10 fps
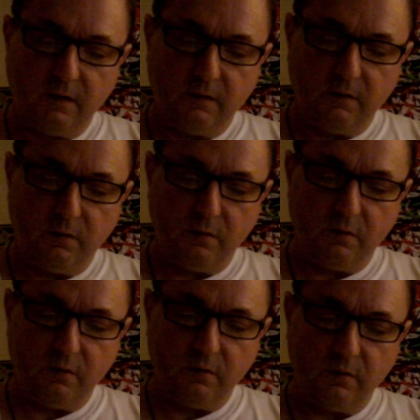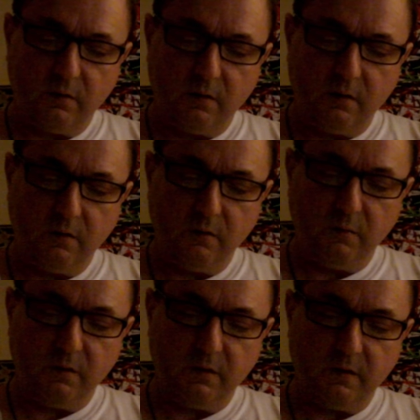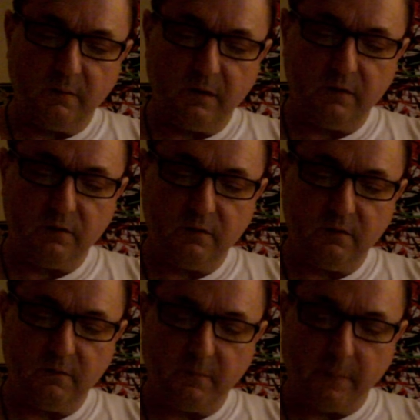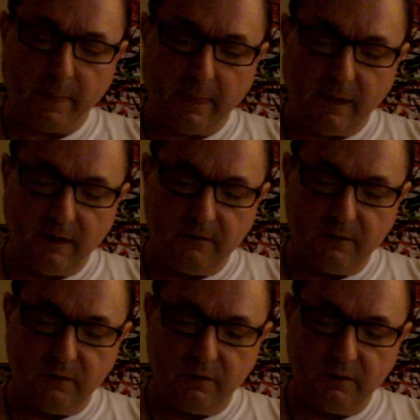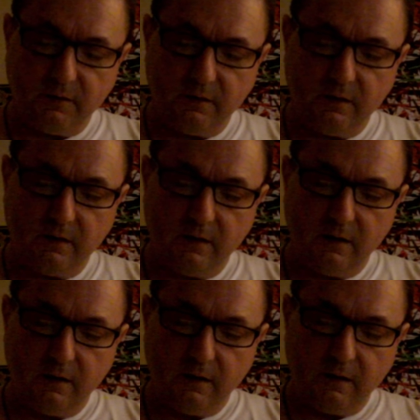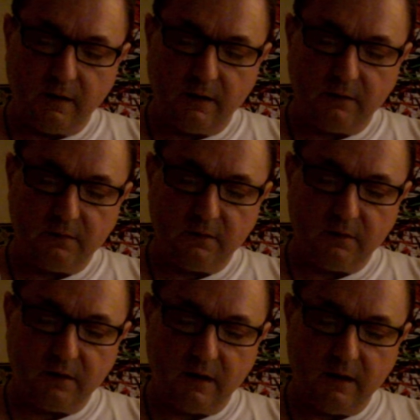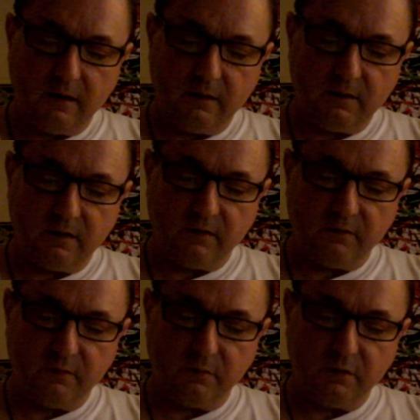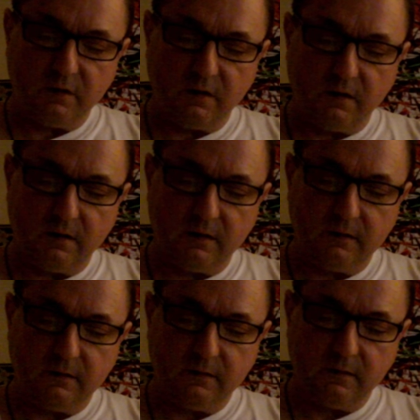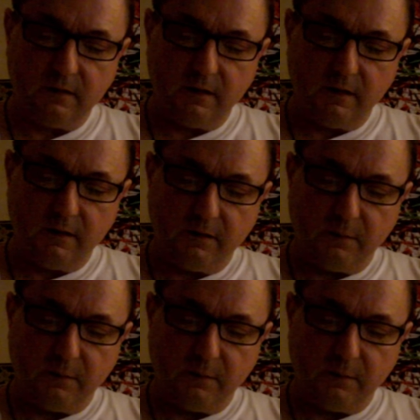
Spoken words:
The human dimension of Earth cannot sustain itself for much longer. The